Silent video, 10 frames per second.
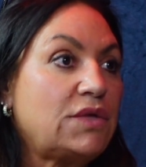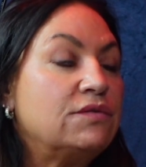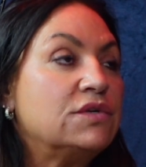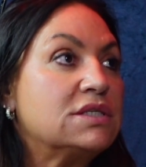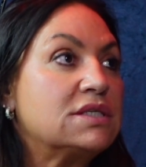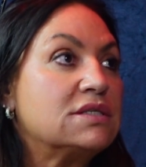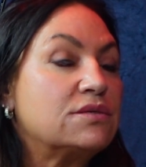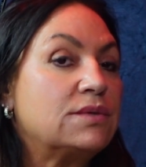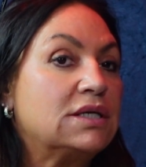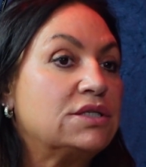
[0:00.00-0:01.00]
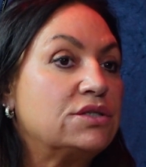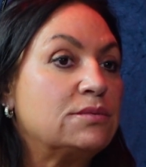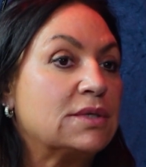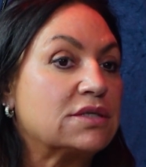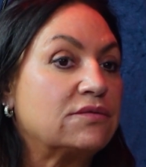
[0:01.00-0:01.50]
For instance, when I do
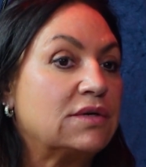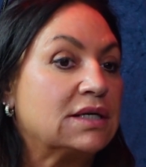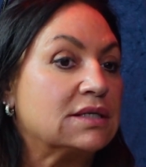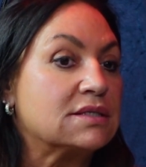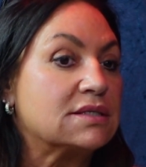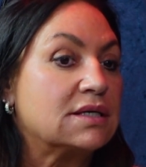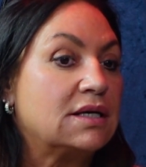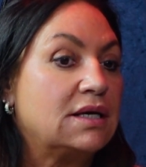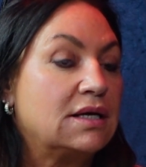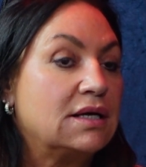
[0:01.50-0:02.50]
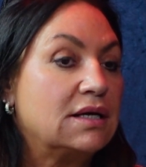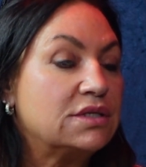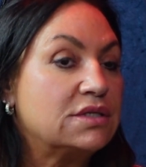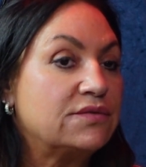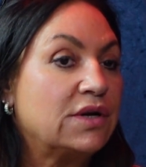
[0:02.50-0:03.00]
domestic violence,
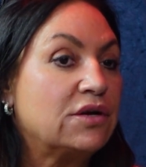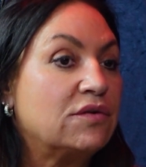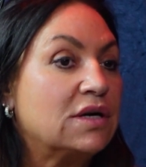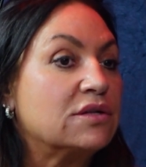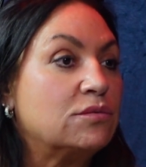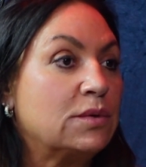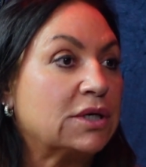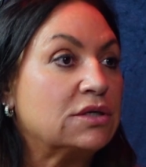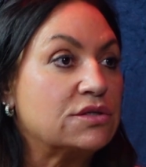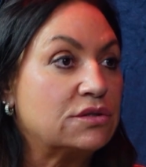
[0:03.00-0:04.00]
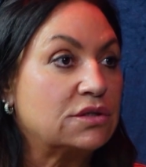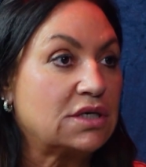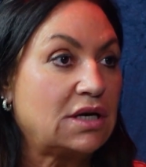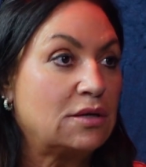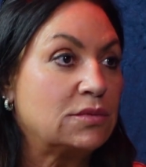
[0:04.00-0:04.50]
it's very rare that women can talk to
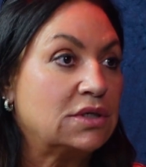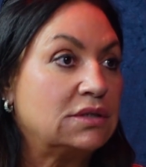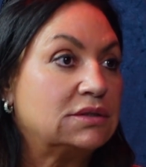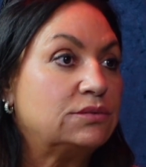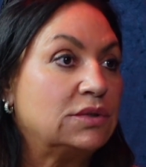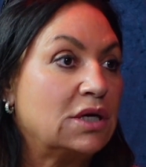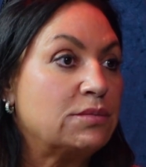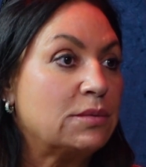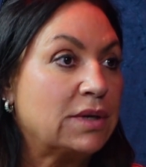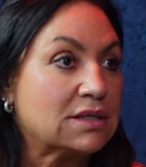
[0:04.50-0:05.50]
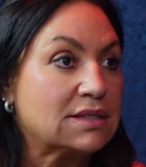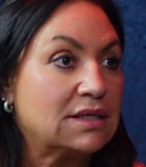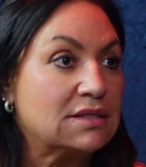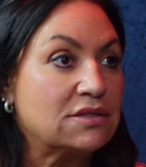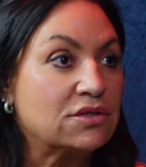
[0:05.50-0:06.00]
camera without being
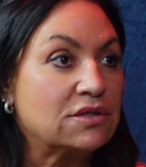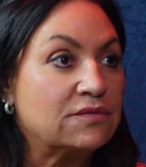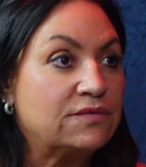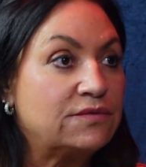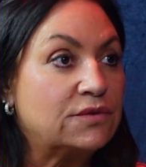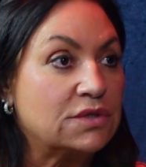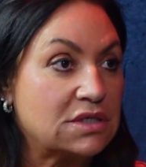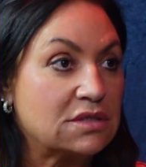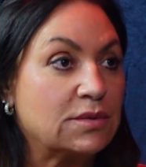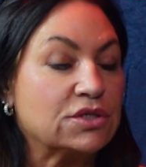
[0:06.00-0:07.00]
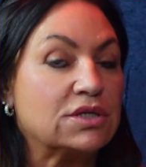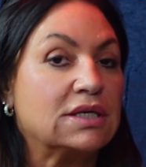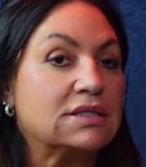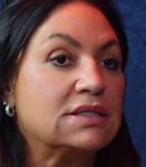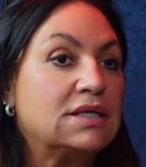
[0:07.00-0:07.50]
pixelated or the voice is
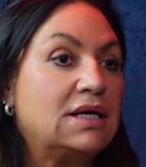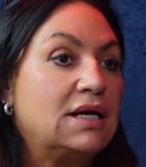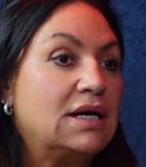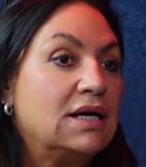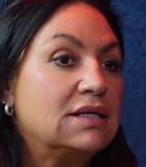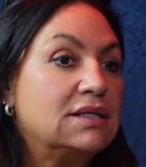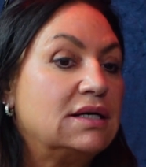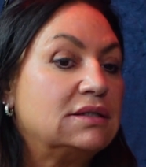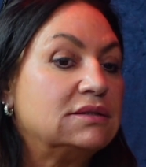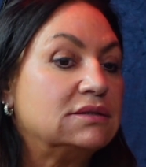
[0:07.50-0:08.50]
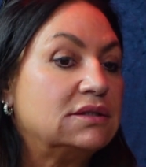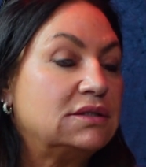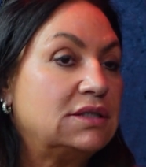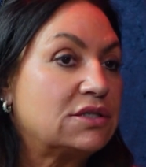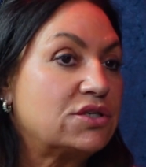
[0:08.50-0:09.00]
modulated. And then
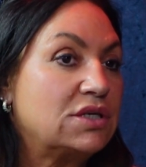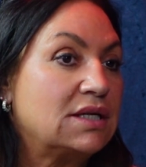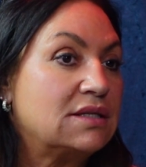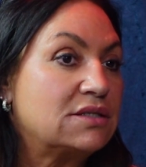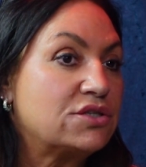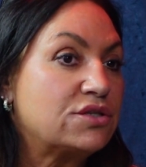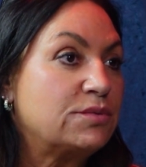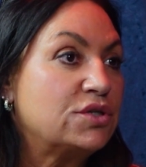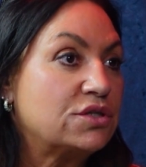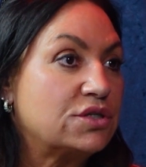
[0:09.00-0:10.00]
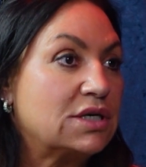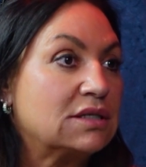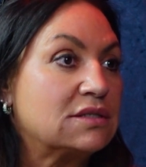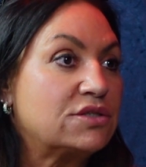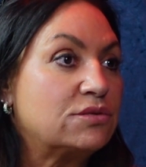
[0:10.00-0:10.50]
naturally the distribution
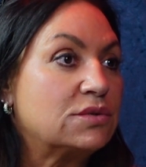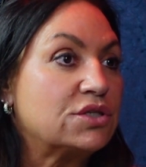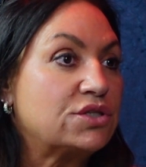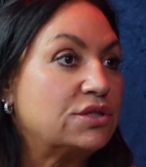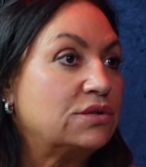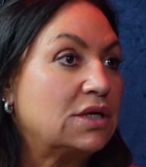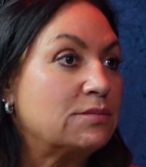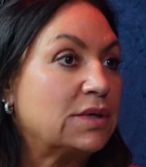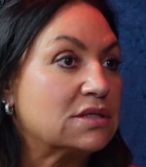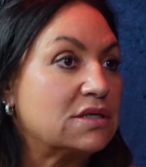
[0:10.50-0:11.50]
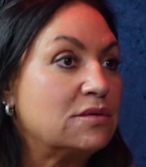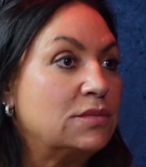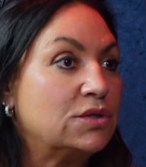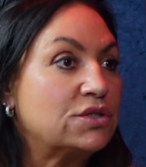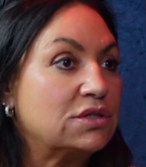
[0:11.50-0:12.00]
channels don't want to show that, because the
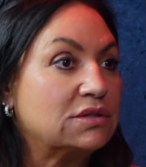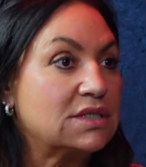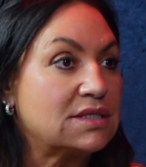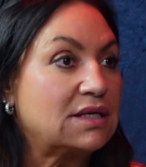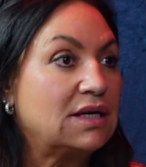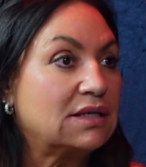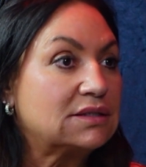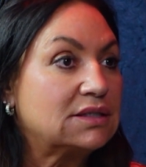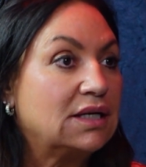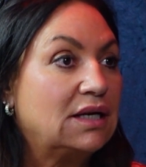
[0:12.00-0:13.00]
emotional disconnect